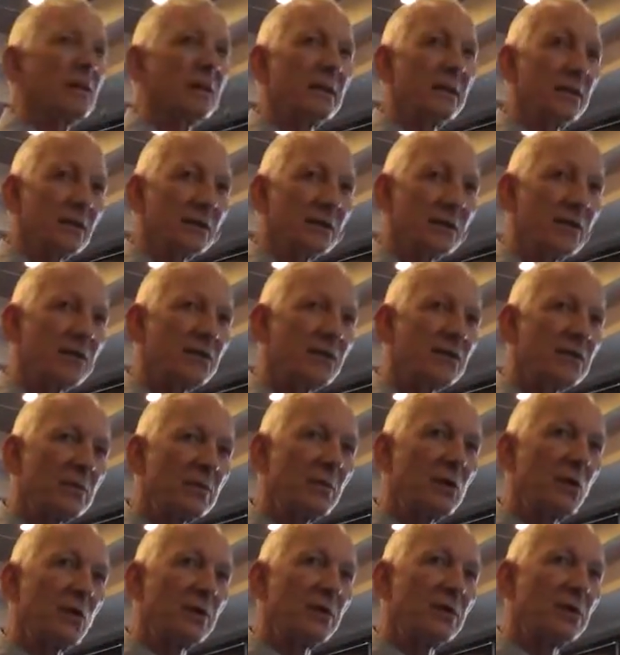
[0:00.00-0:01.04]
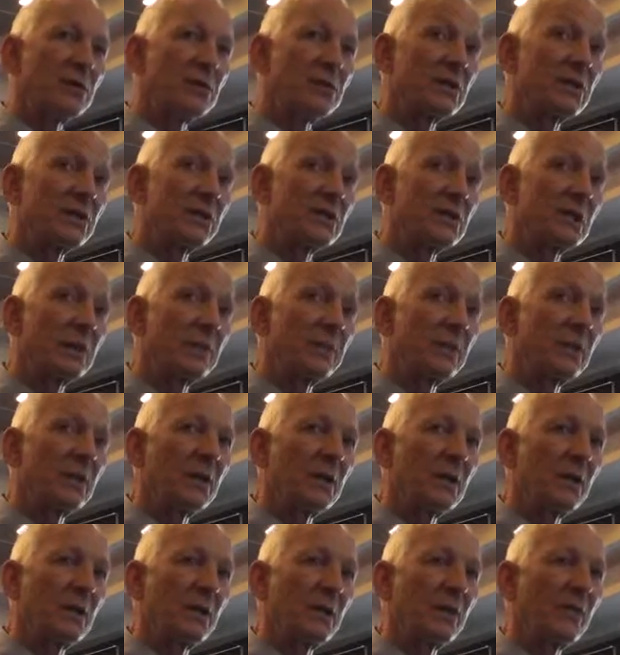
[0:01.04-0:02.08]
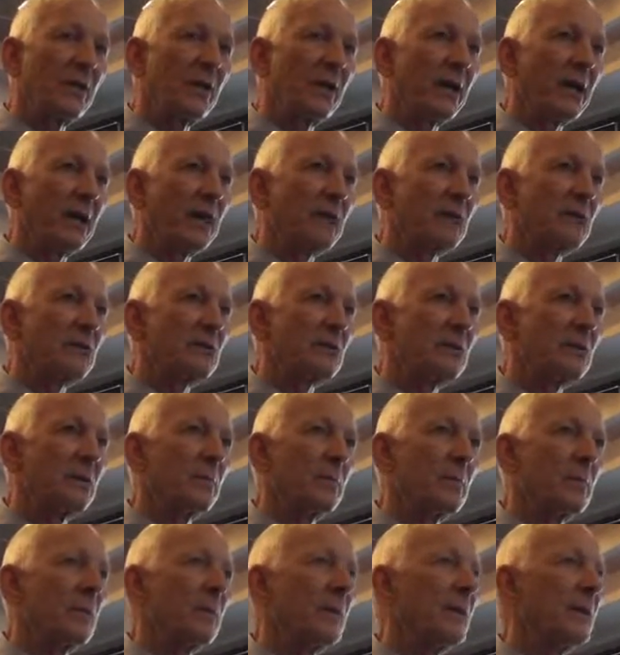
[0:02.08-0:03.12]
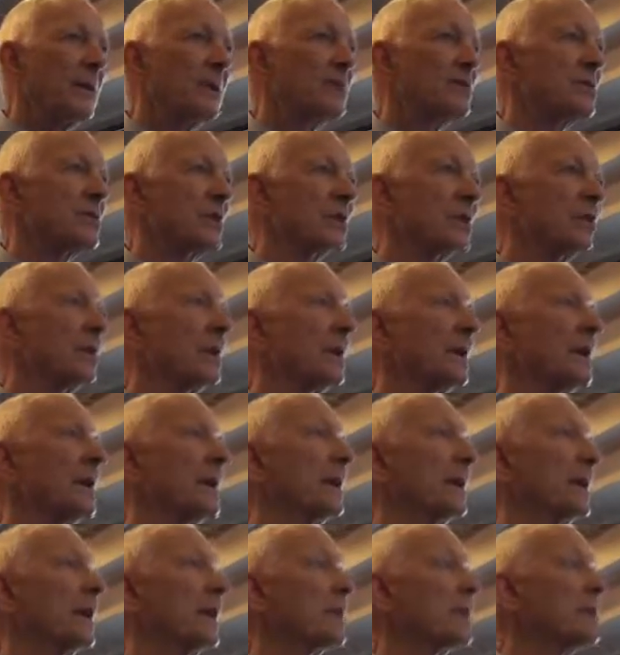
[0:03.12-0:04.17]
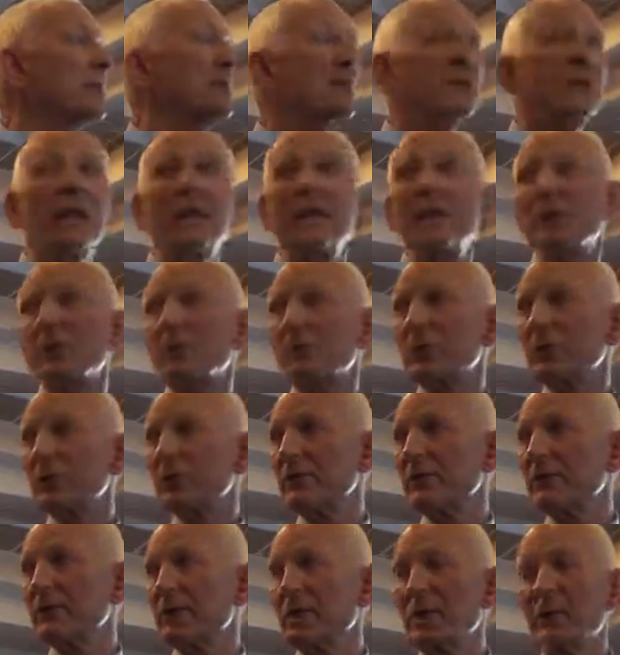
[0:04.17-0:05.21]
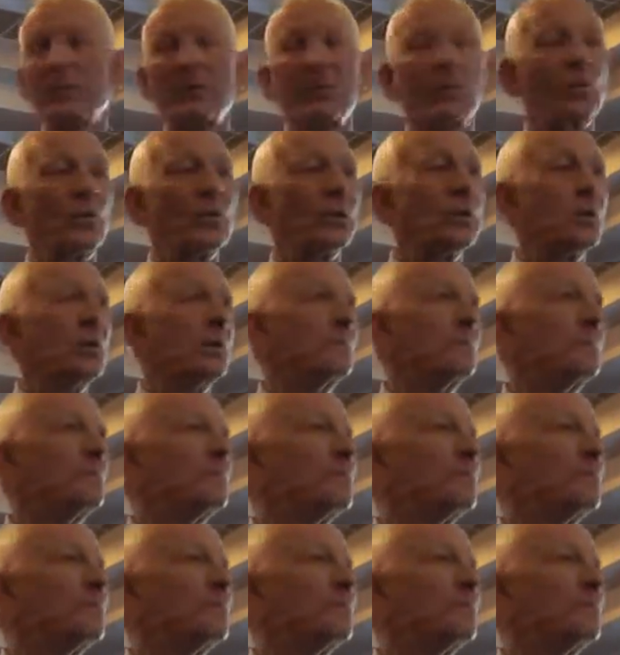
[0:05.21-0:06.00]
The testimony is accepted in advance. So it helps later proving up the will.